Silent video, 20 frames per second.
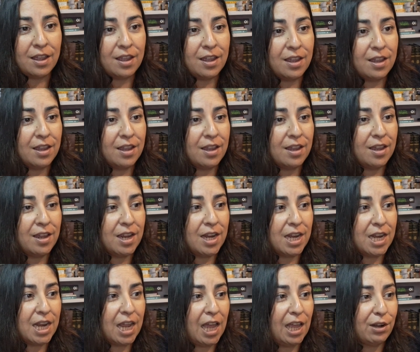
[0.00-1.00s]

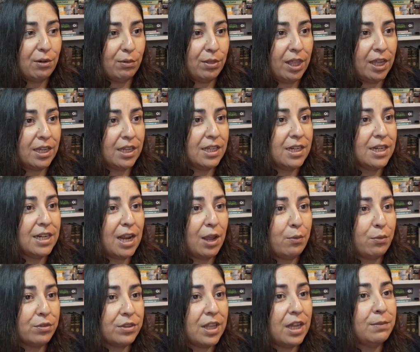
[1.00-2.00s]
and I don't like it, and I
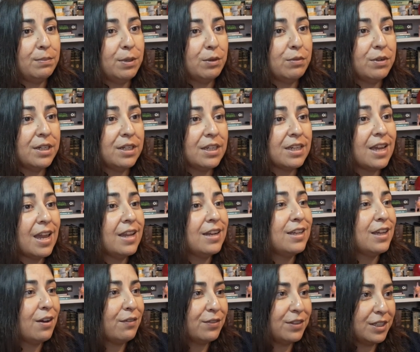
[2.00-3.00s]
will not be reading
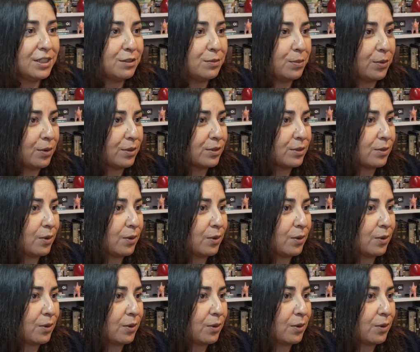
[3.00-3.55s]
any of these books.